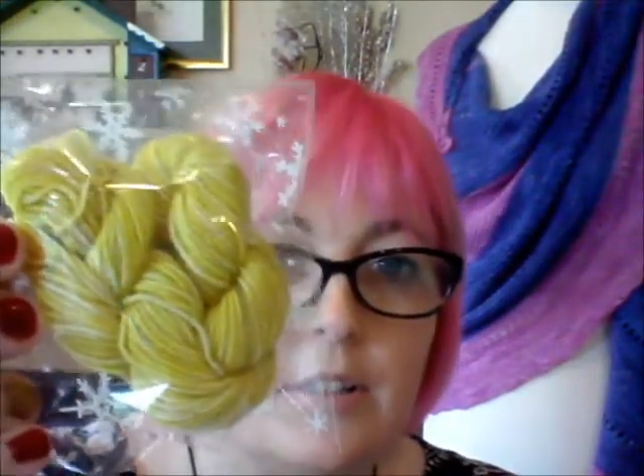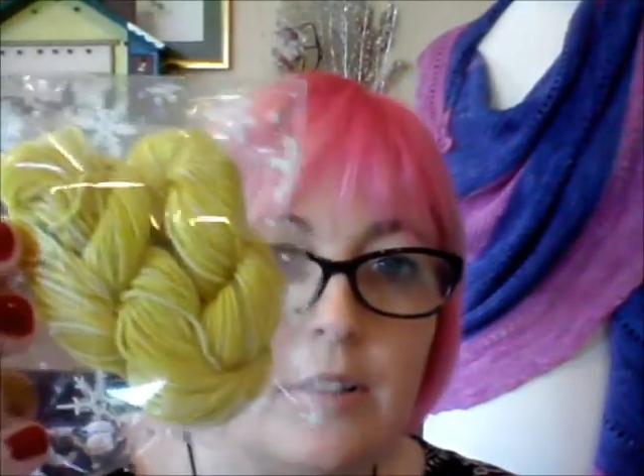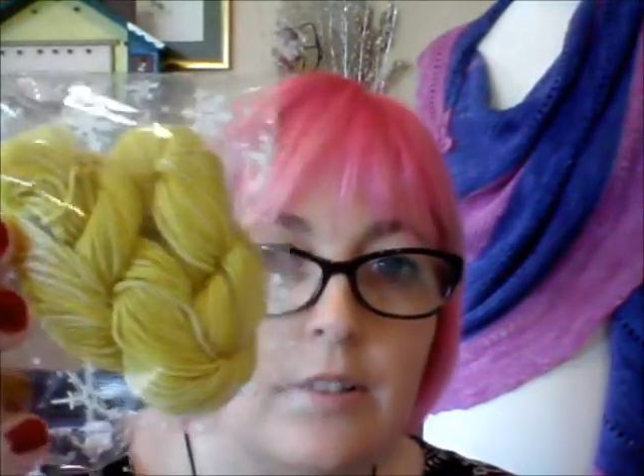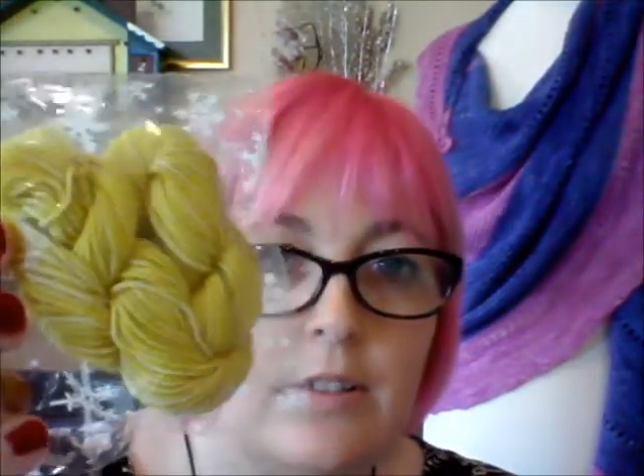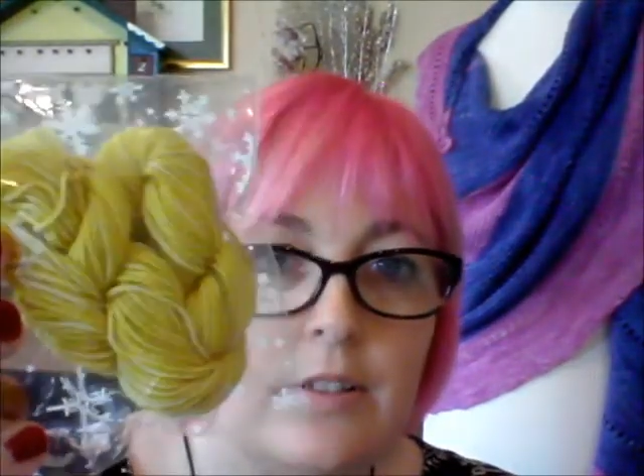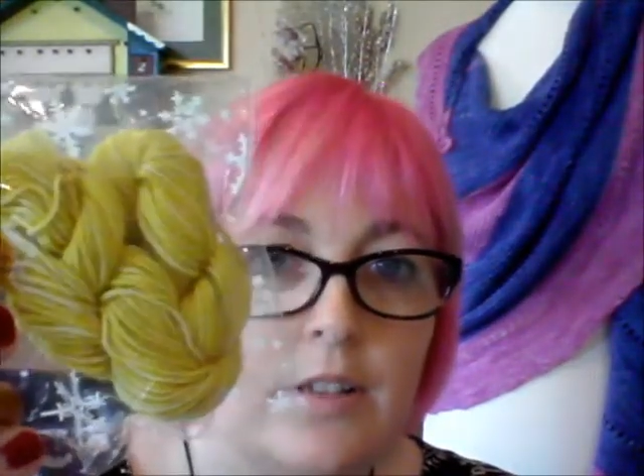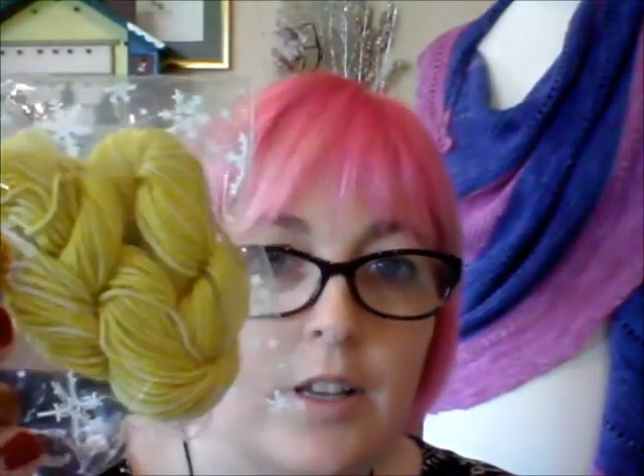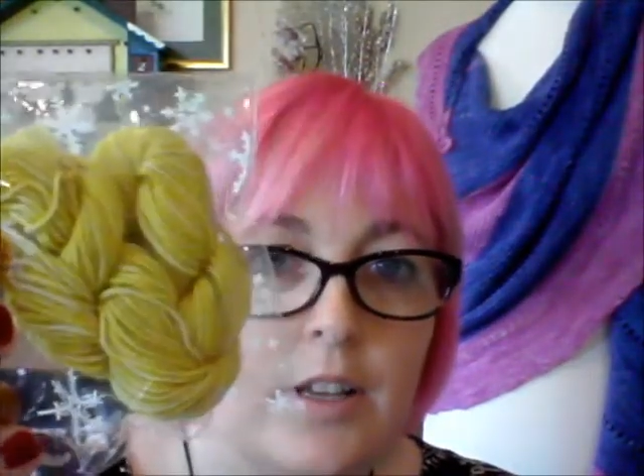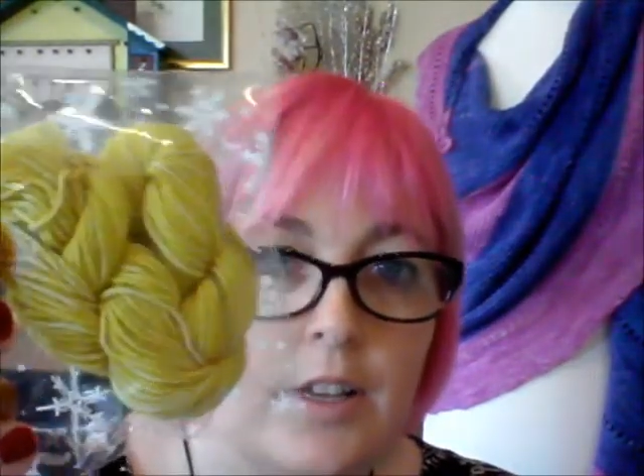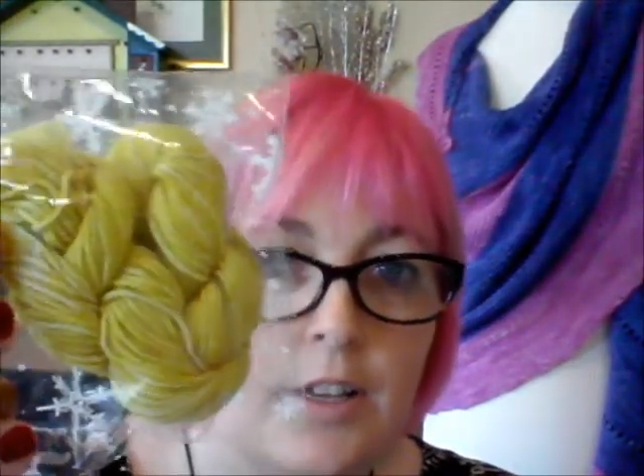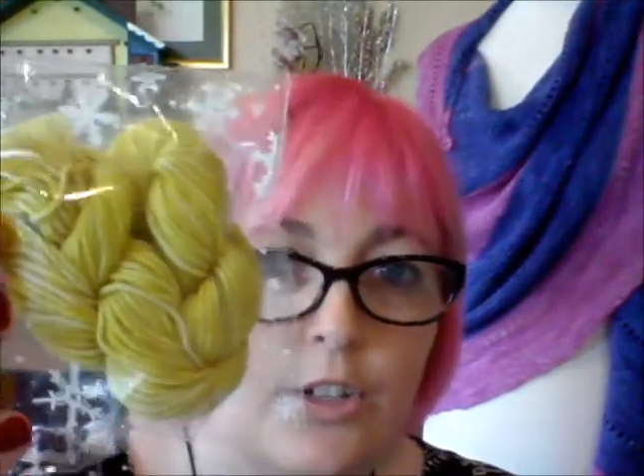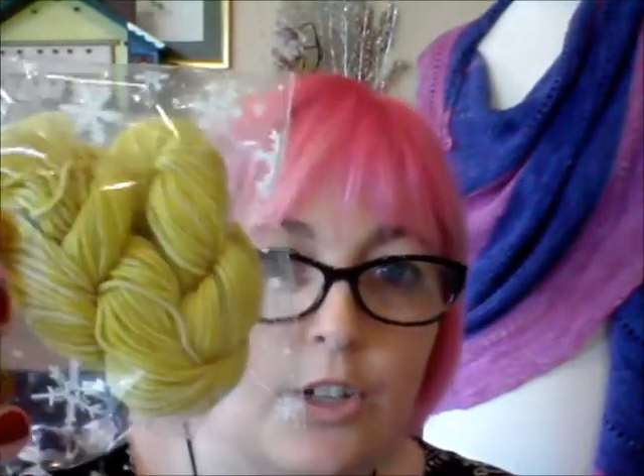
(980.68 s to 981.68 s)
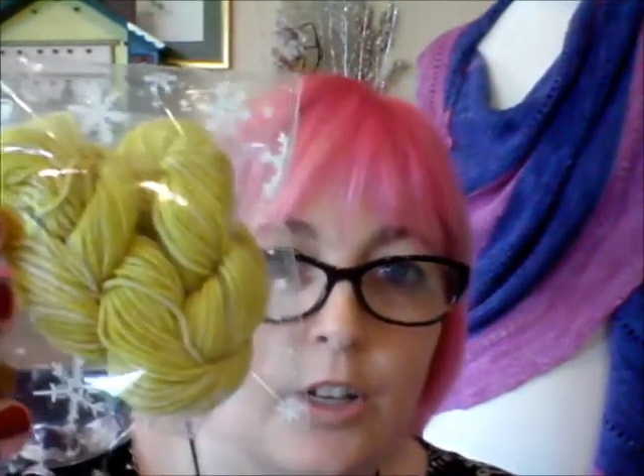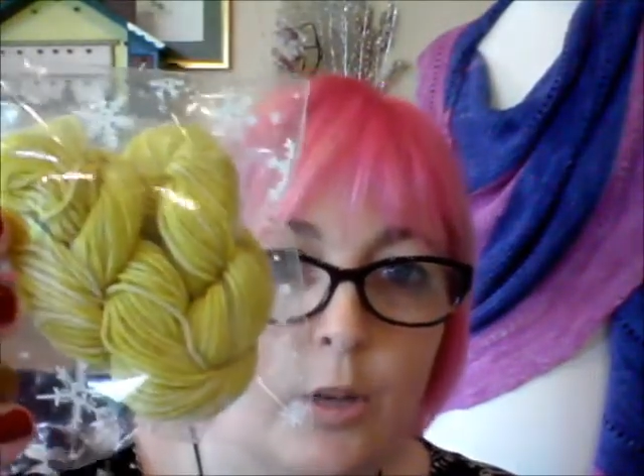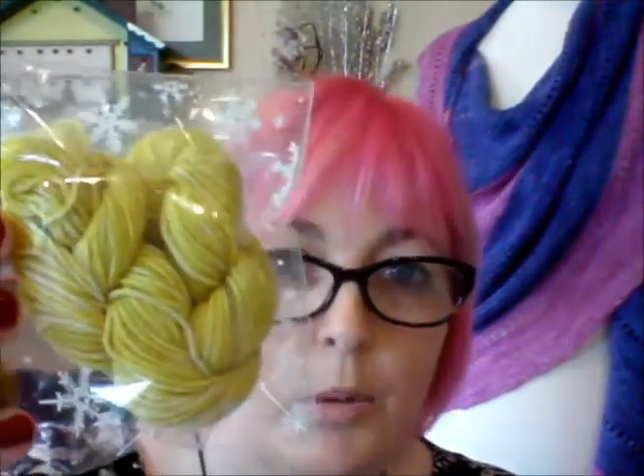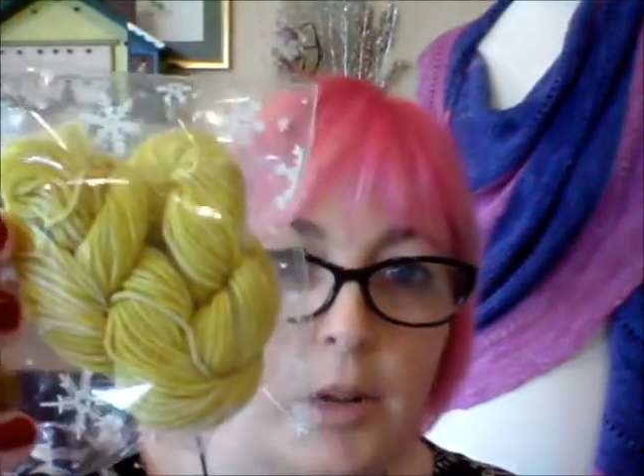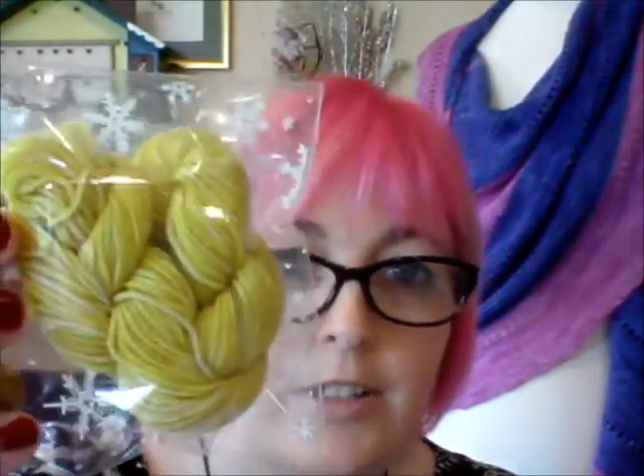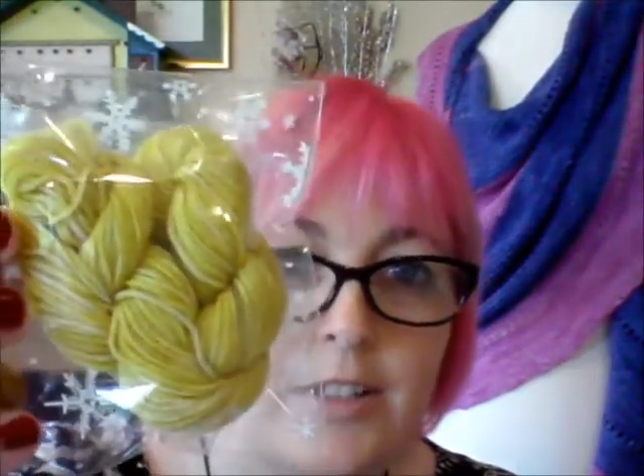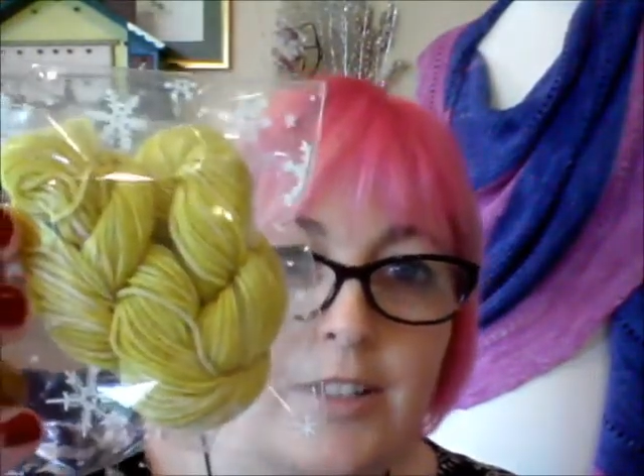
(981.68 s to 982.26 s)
is Jingle Bells.